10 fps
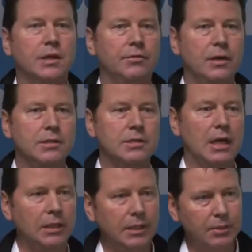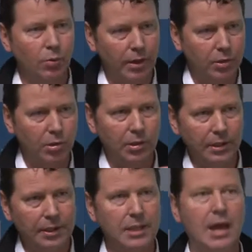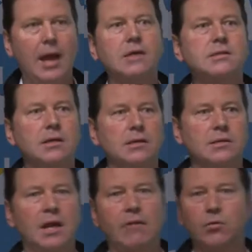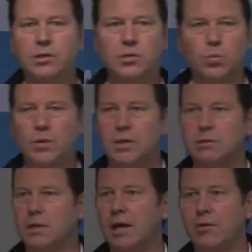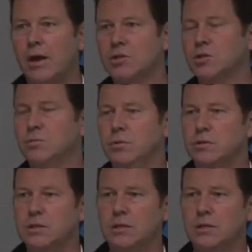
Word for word: There's uh, lin what they call linear assets that have all these weird data attributes.